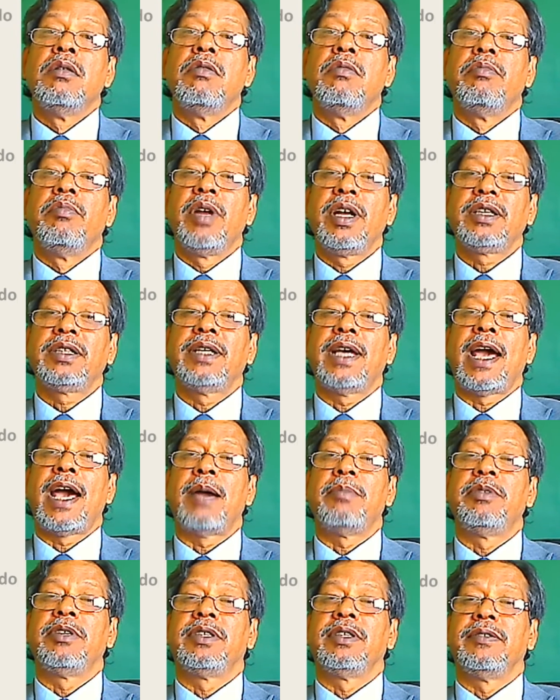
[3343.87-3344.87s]
Break the
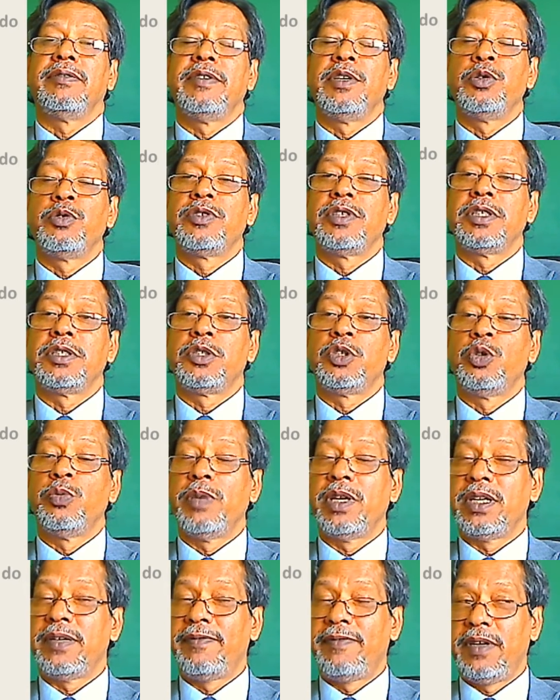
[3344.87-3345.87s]
habit of using too
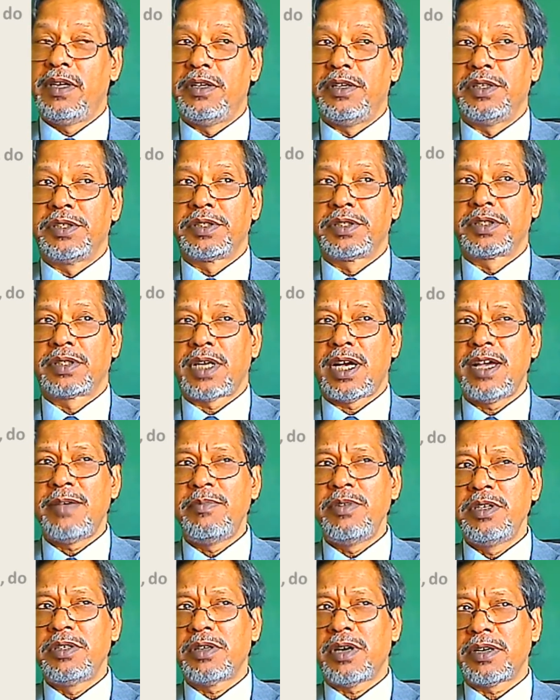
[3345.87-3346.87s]
many fillers. I have
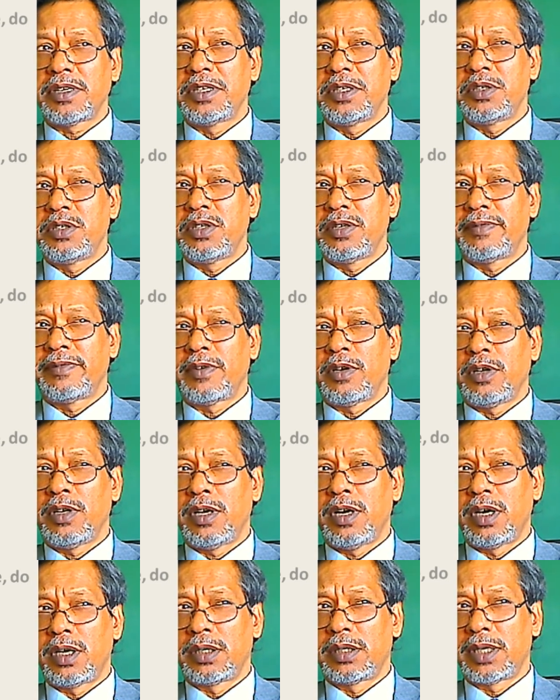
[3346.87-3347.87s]
been talking to you for a
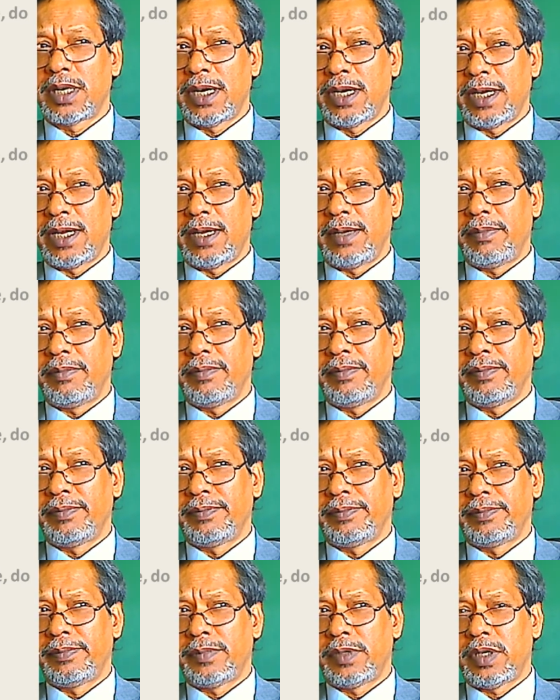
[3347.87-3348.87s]
long time,
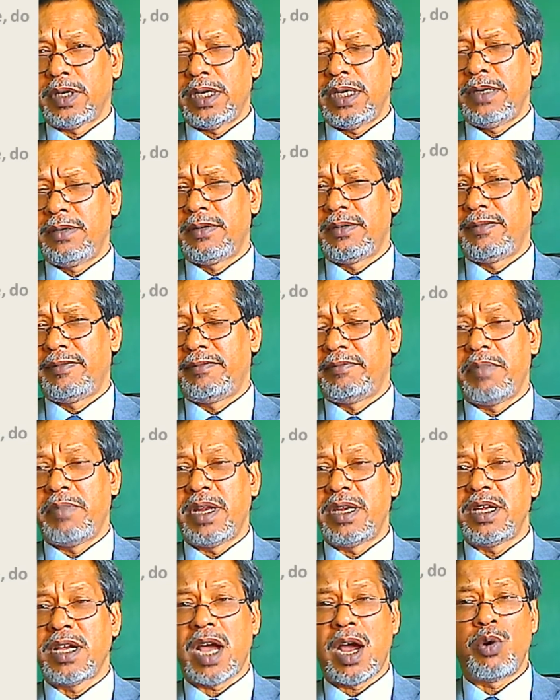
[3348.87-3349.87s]
right?
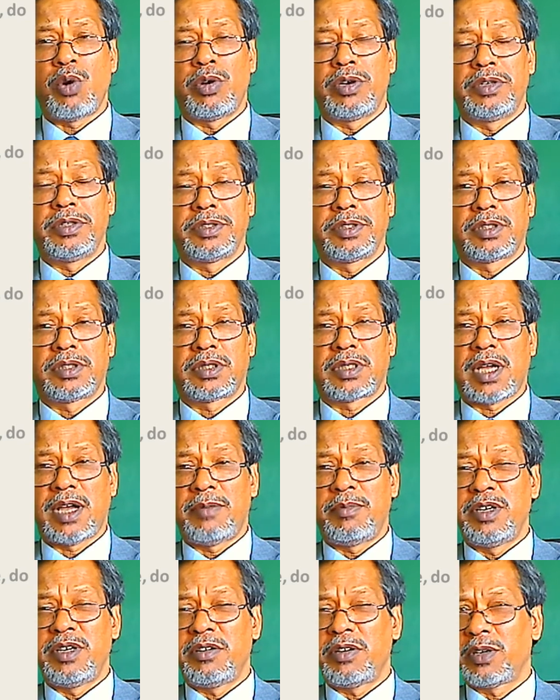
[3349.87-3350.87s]
Many hours. I have
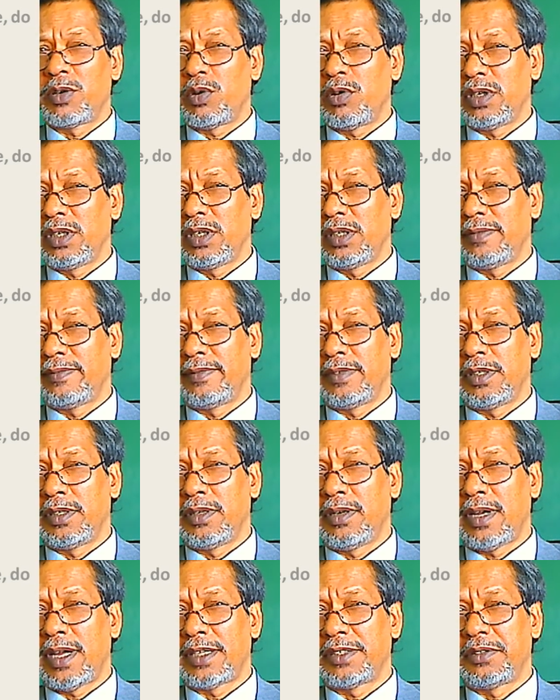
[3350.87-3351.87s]
been recording for the
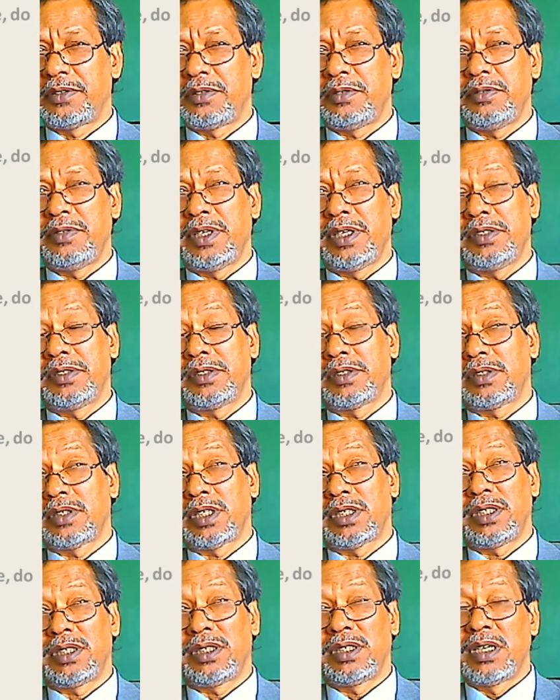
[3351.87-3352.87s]
last 2 days, I
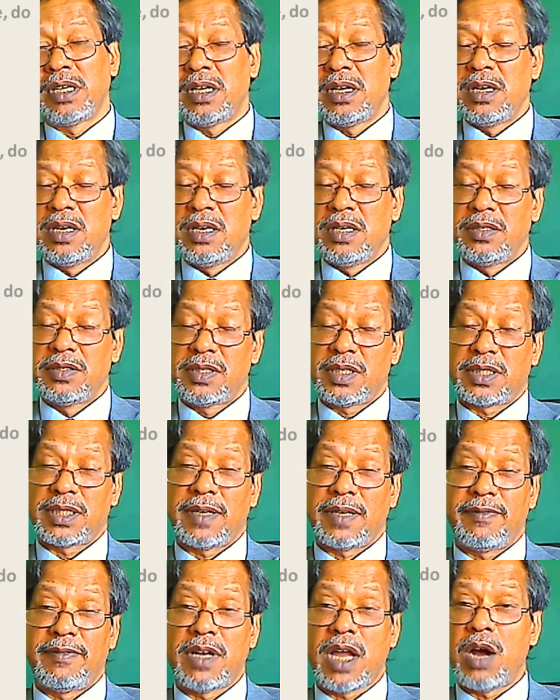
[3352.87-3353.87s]
think
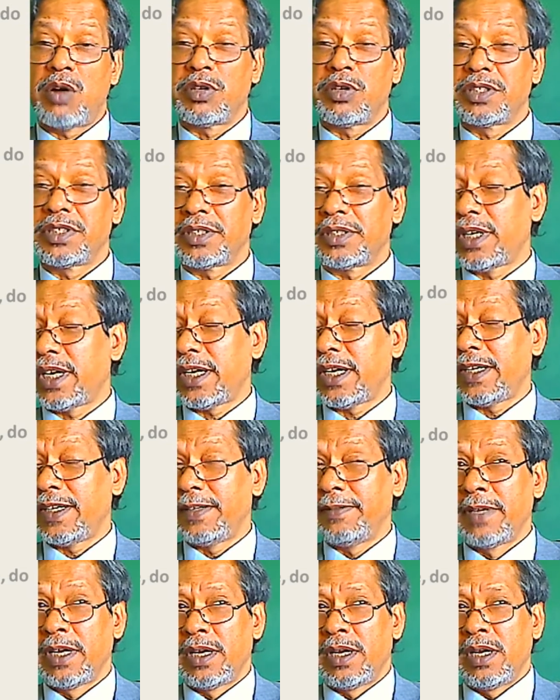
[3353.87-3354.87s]
6-7 hours a day.
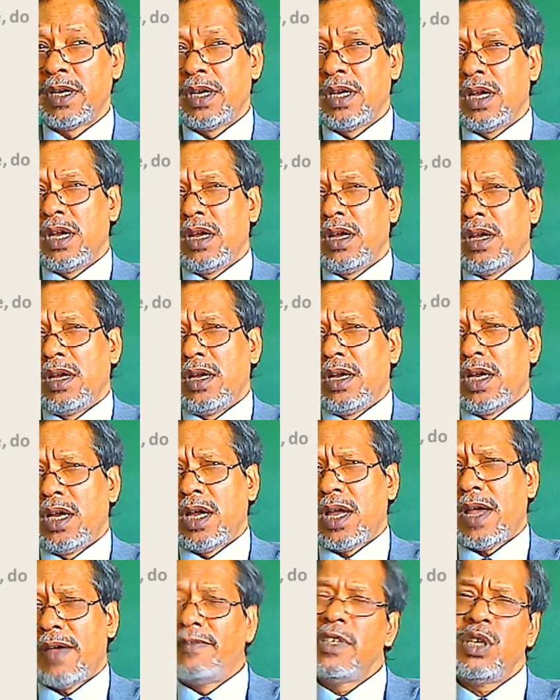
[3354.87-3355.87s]

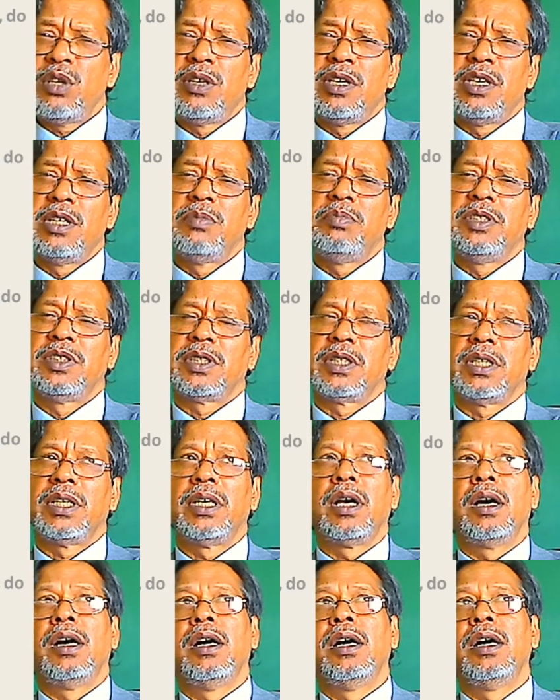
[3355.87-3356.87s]
Have you heard me
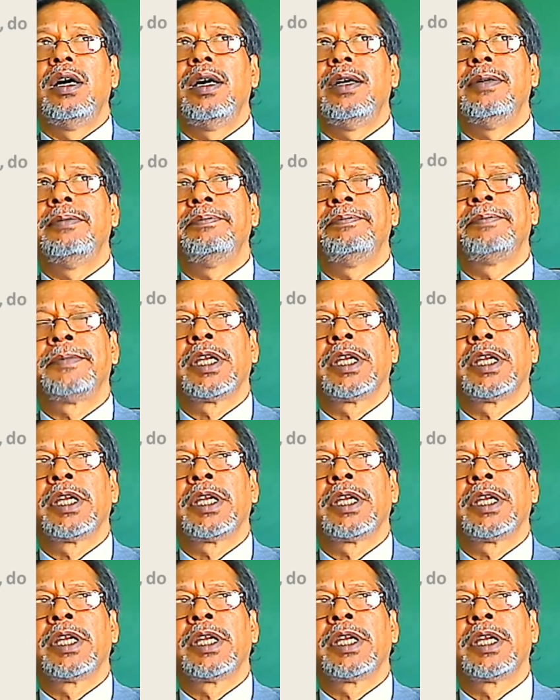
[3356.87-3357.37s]
say, well,